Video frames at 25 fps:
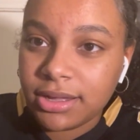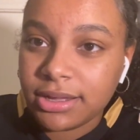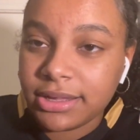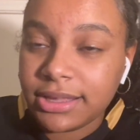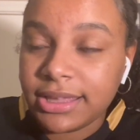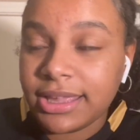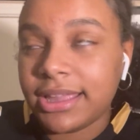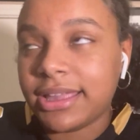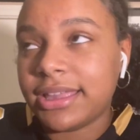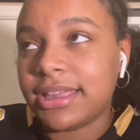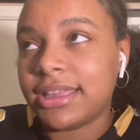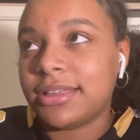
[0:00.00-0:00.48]

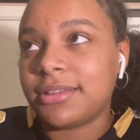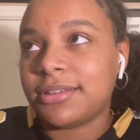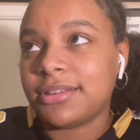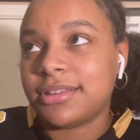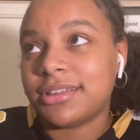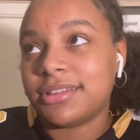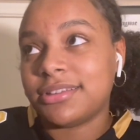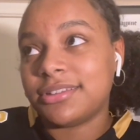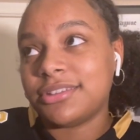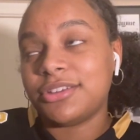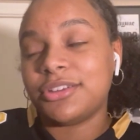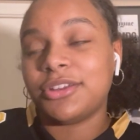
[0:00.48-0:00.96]
kicking
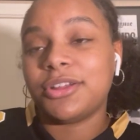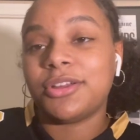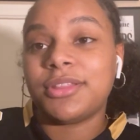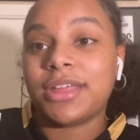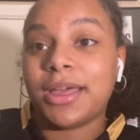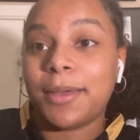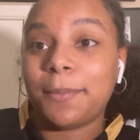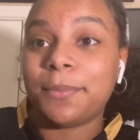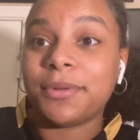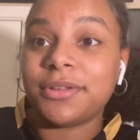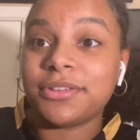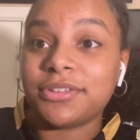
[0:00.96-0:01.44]
because
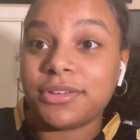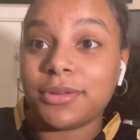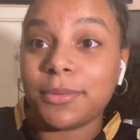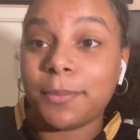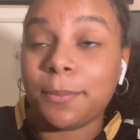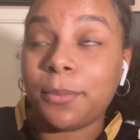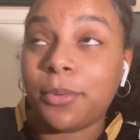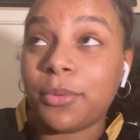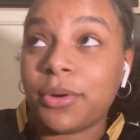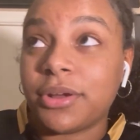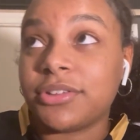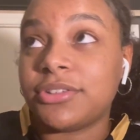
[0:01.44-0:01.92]
that puts
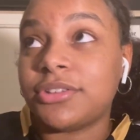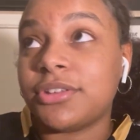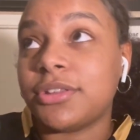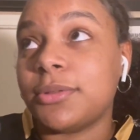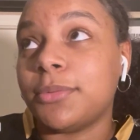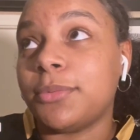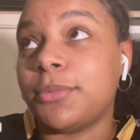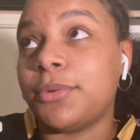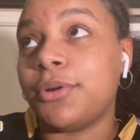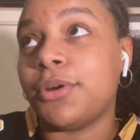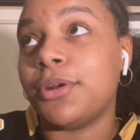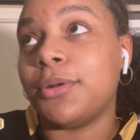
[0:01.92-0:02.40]
points on
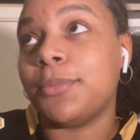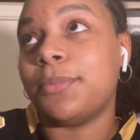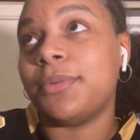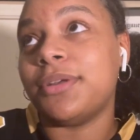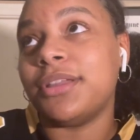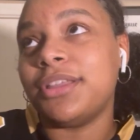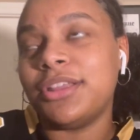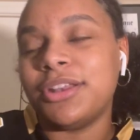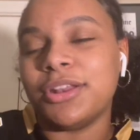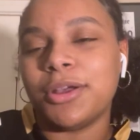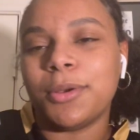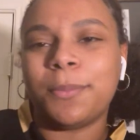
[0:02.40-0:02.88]
the board,
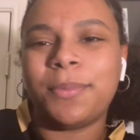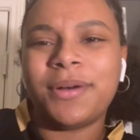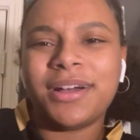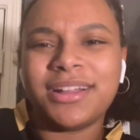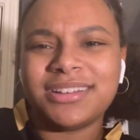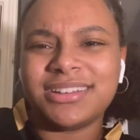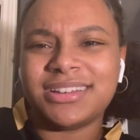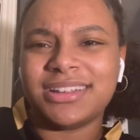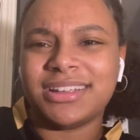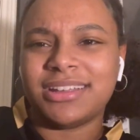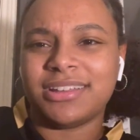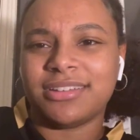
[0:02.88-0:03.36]
but
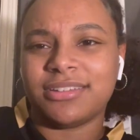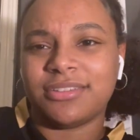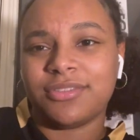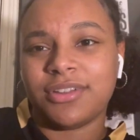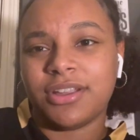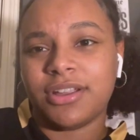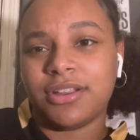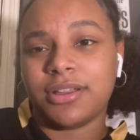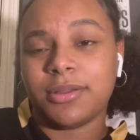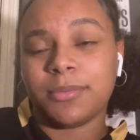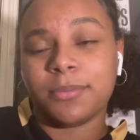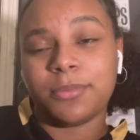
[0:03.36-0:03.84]
punting is
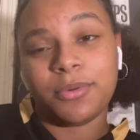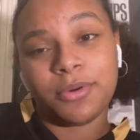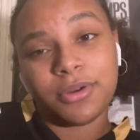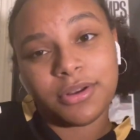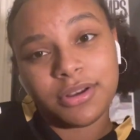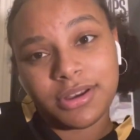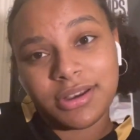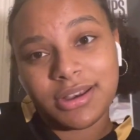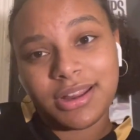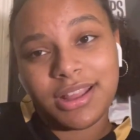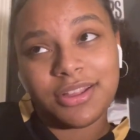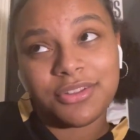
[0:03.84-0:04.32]
very
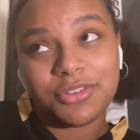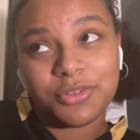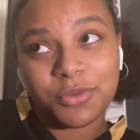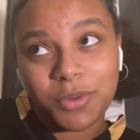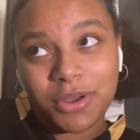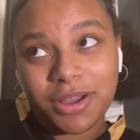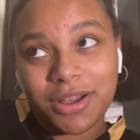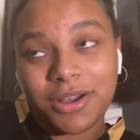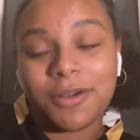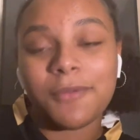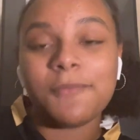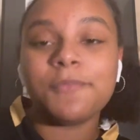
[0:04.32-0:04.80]
important as
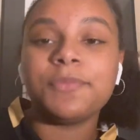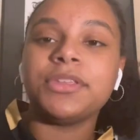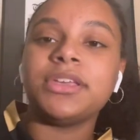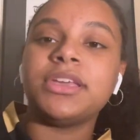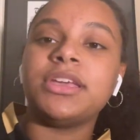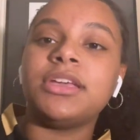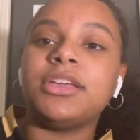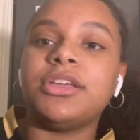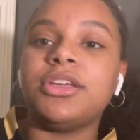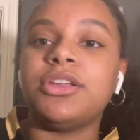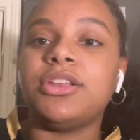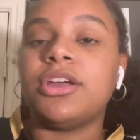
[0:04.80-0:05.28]
well.
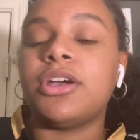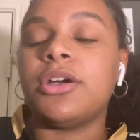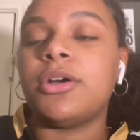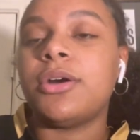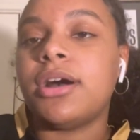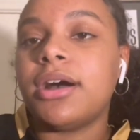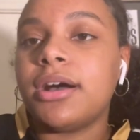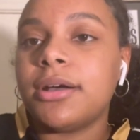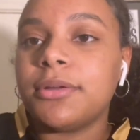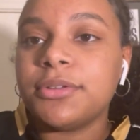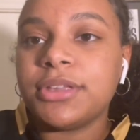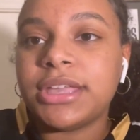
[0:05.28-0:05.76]
You
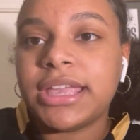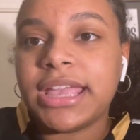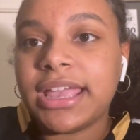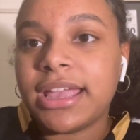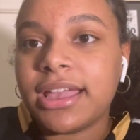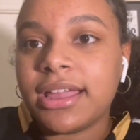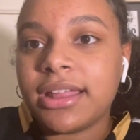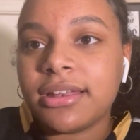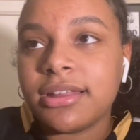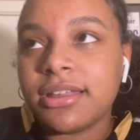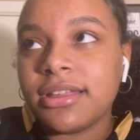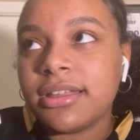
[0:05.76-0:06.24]

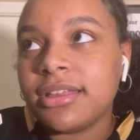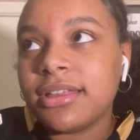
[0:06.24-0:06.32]
can't